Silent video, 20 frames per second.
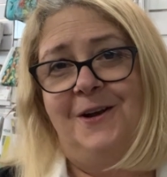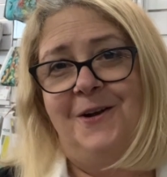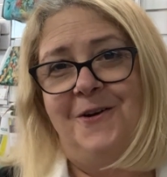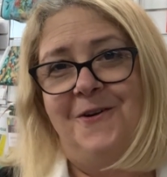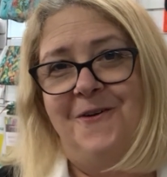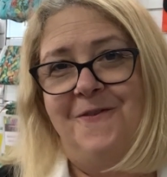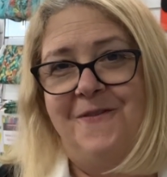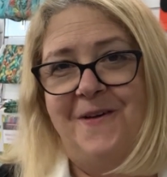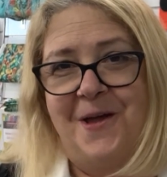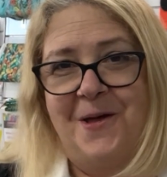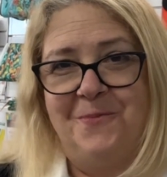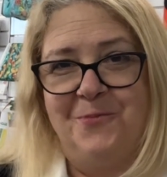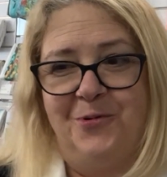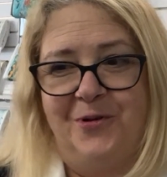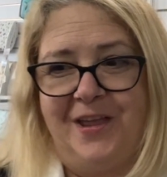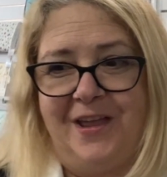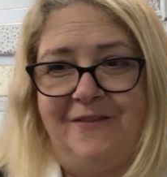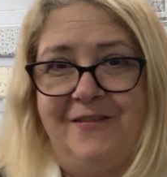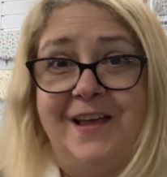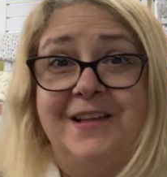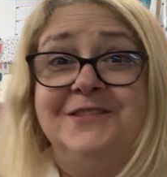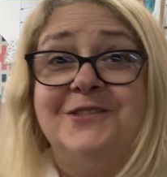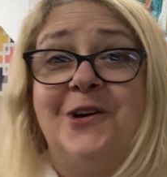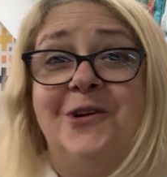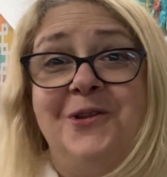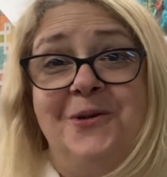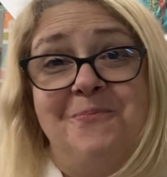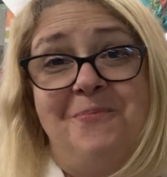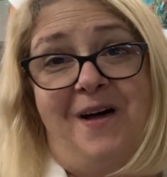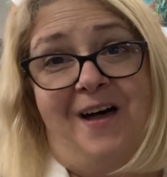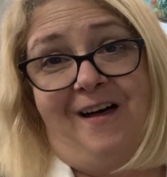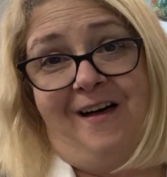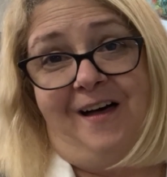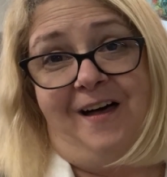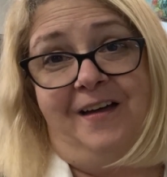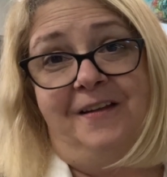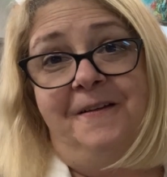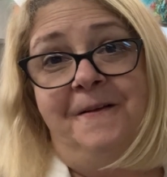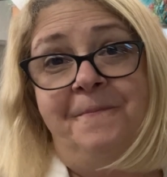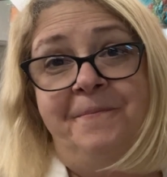are available here. And that's only
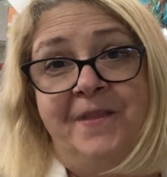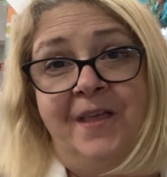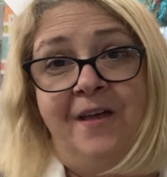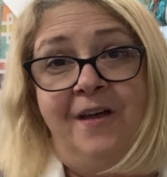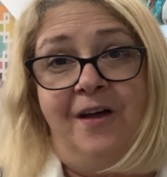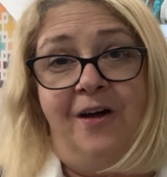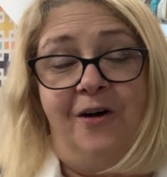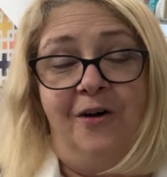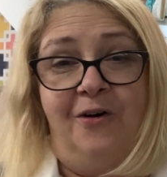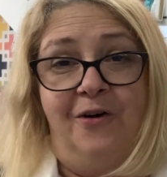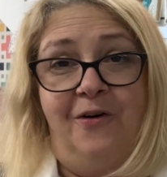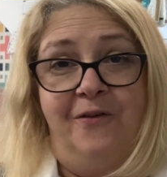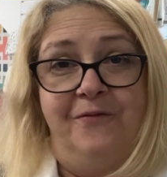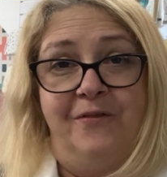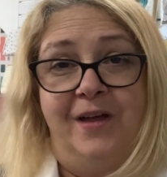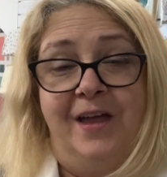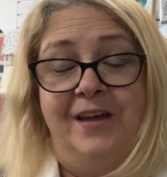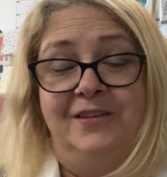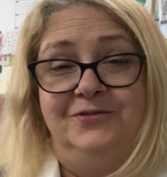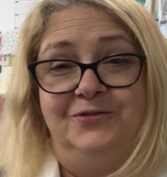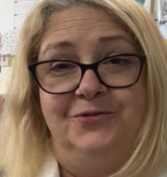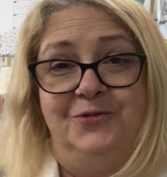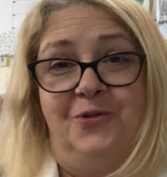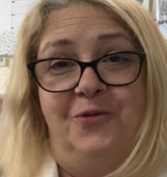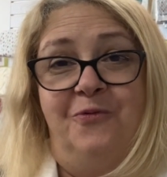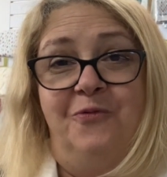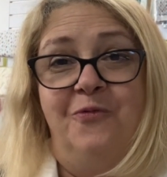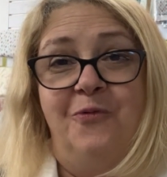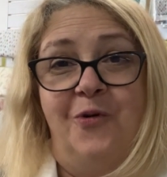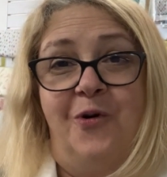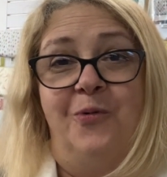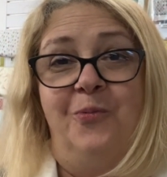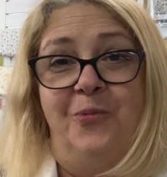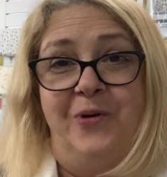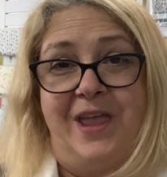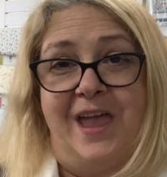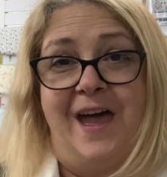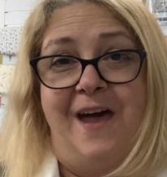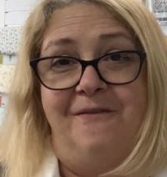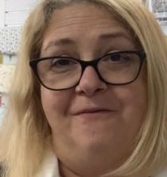part of, as you know, what
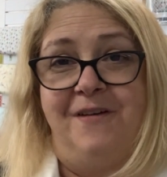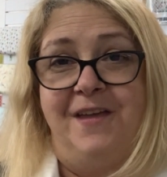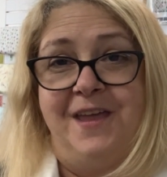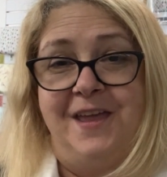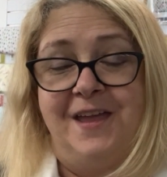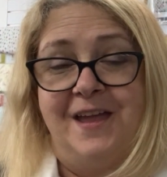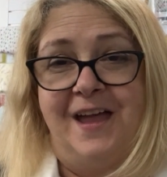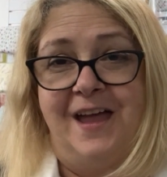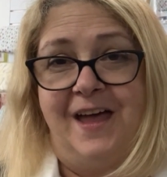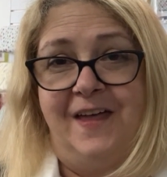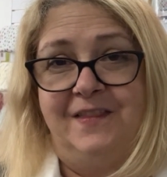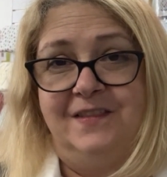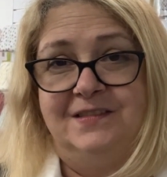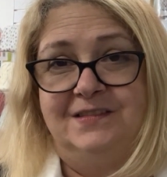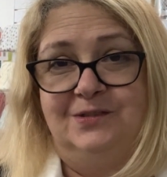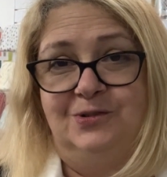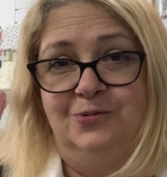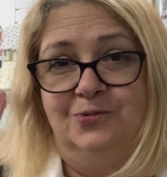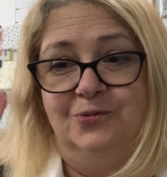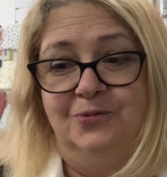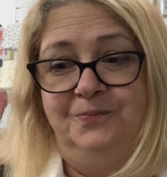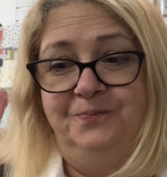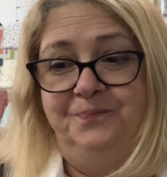we have here at the store.